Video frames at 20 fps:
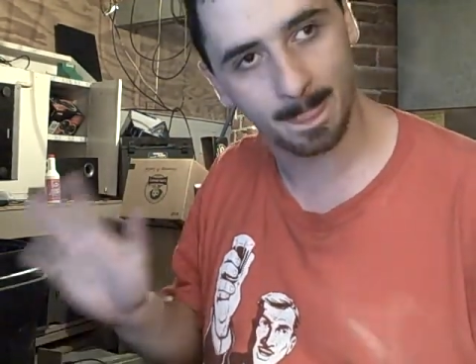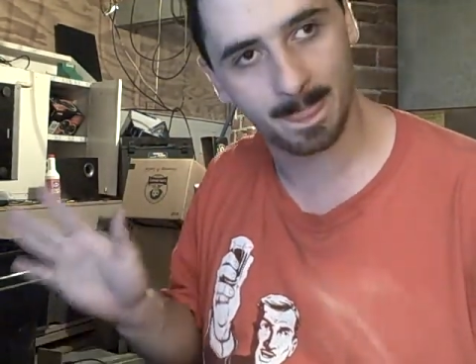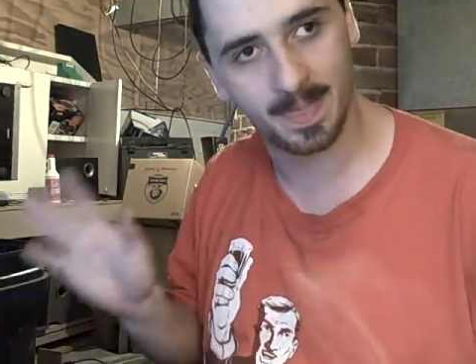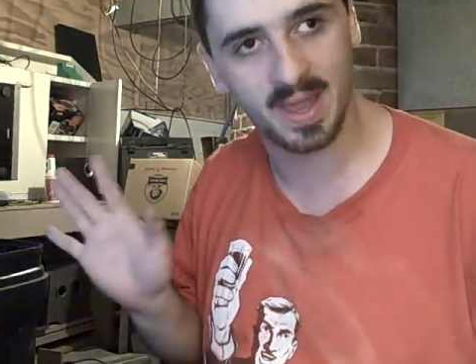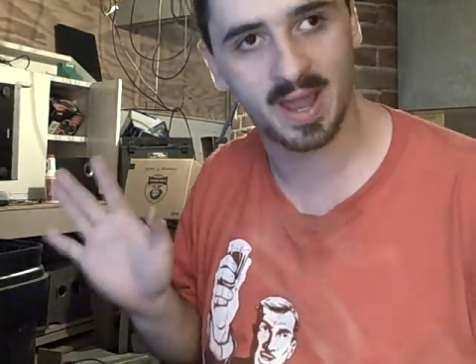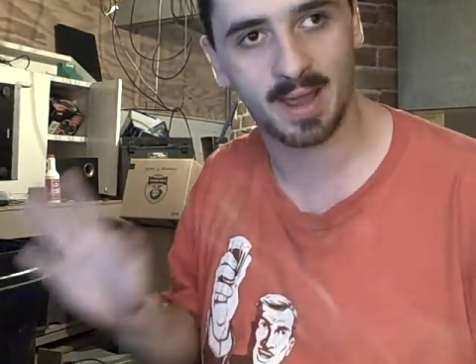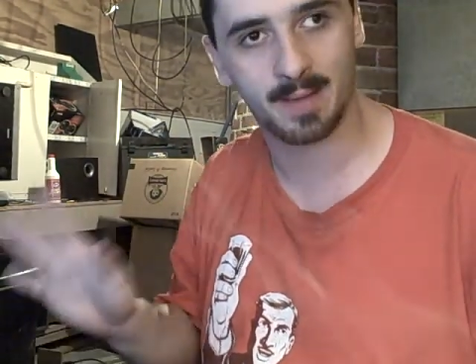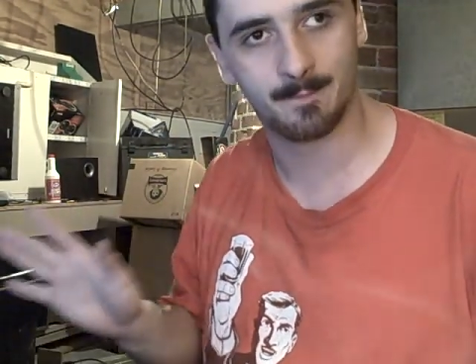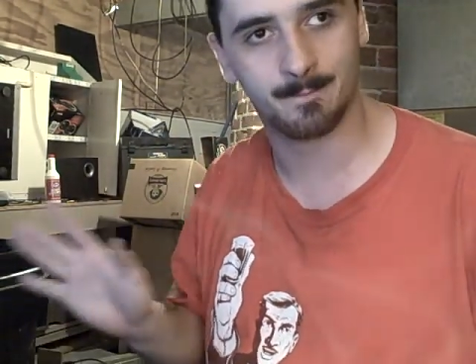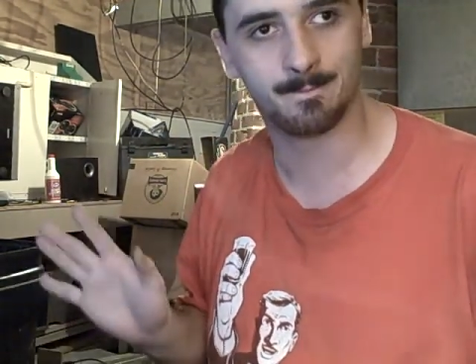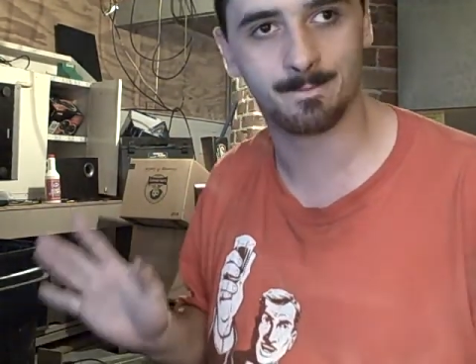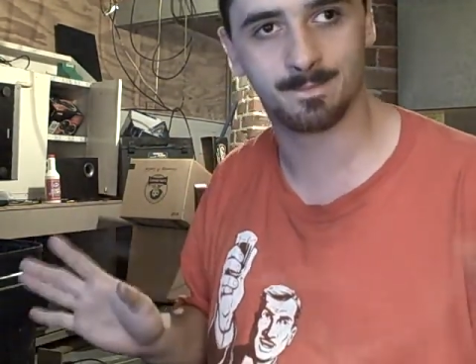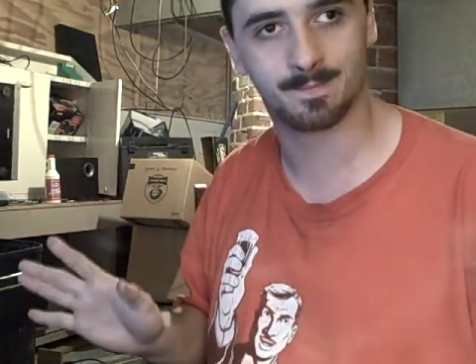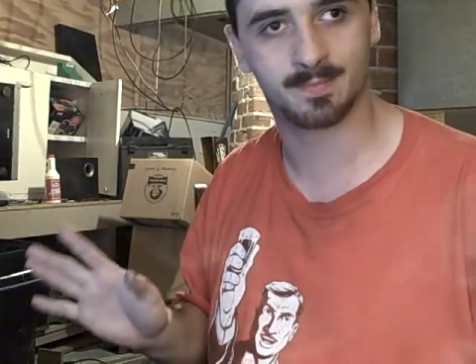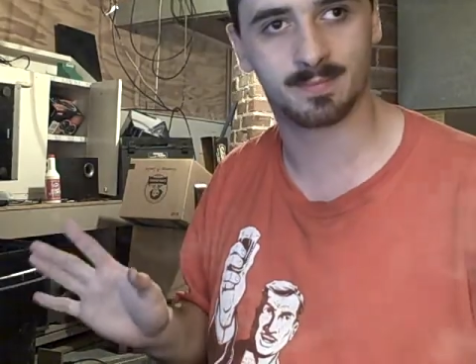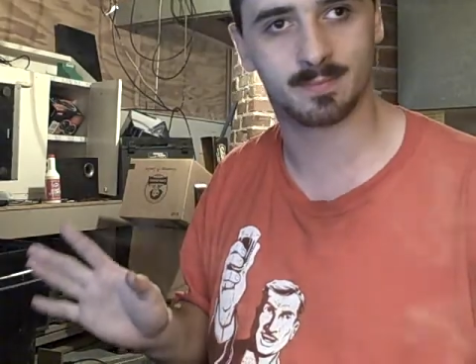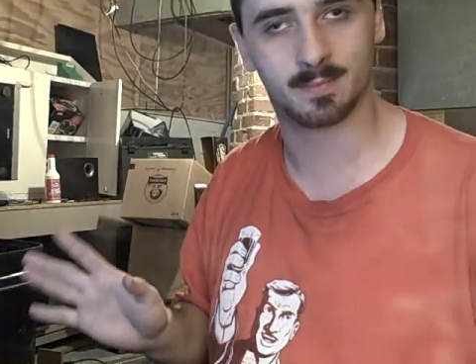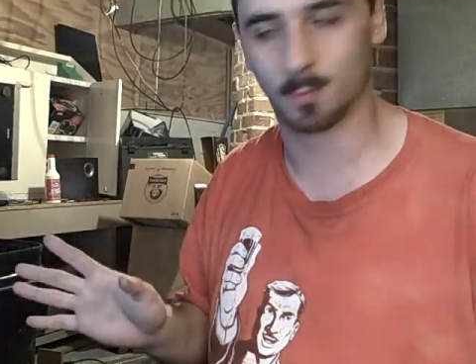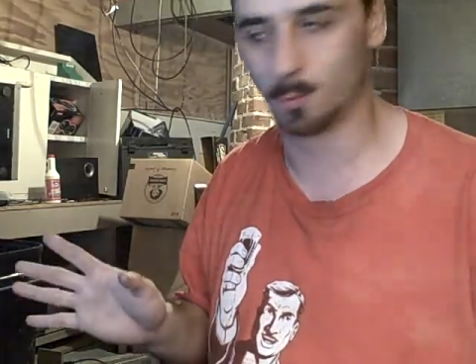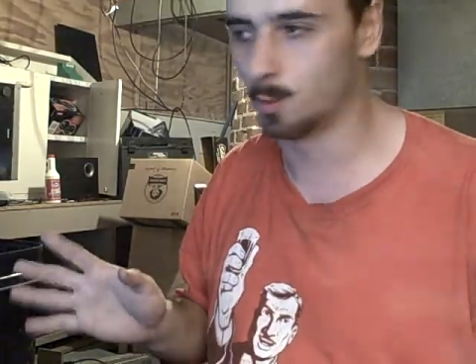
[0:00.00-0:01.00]
that
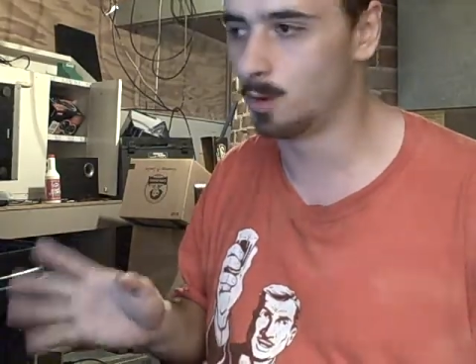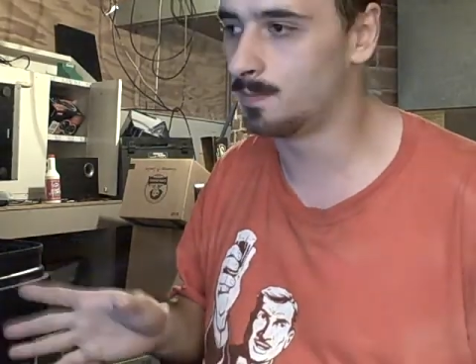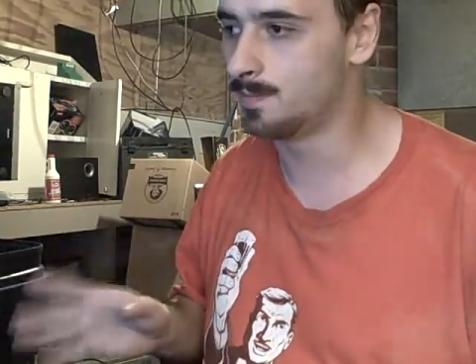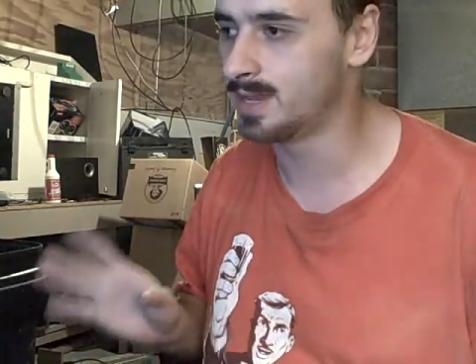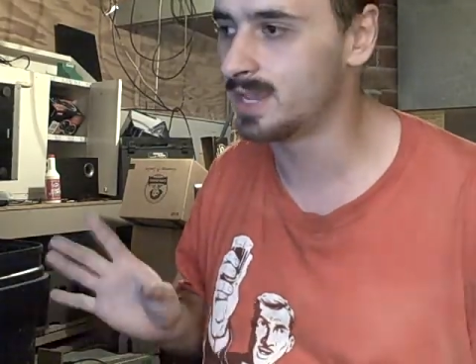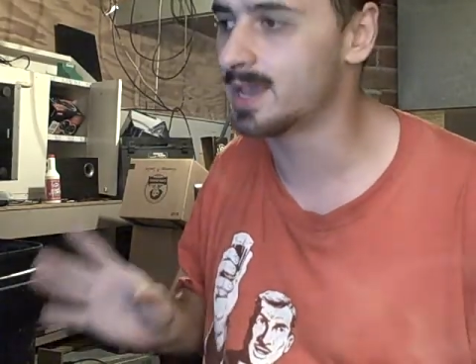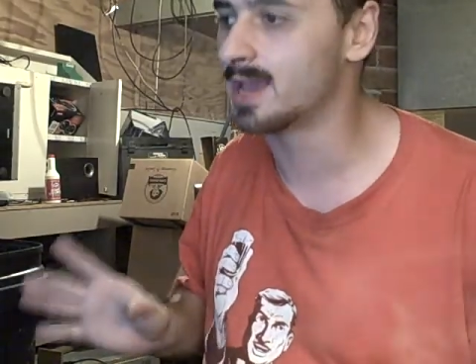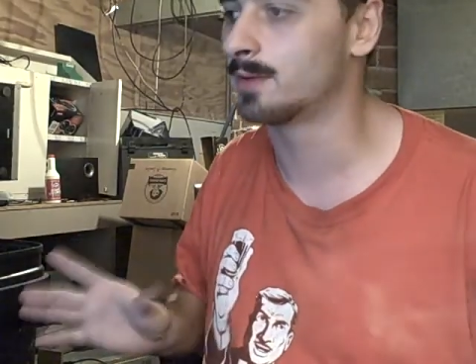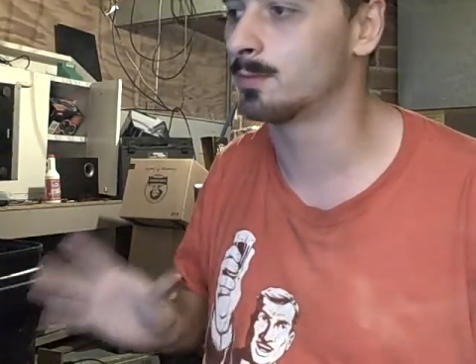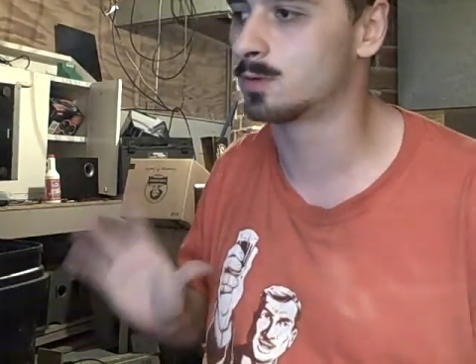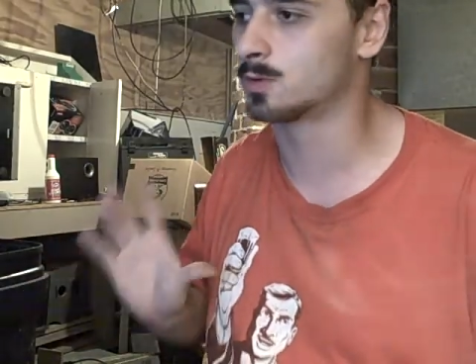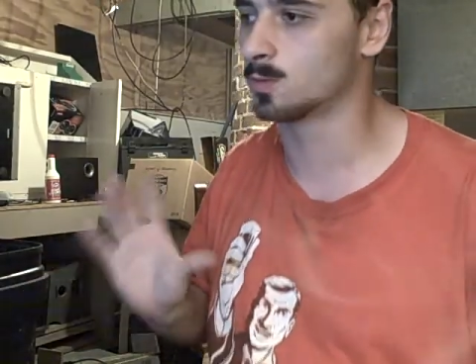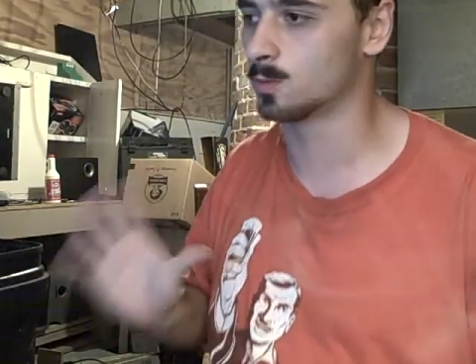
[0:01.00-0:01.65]
will be able to